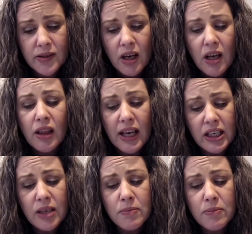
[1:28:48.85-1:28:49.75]
Let him
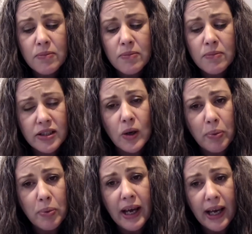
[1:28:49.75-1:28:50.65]
do it at his own
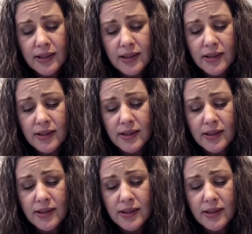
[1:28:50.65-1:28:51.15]
pace.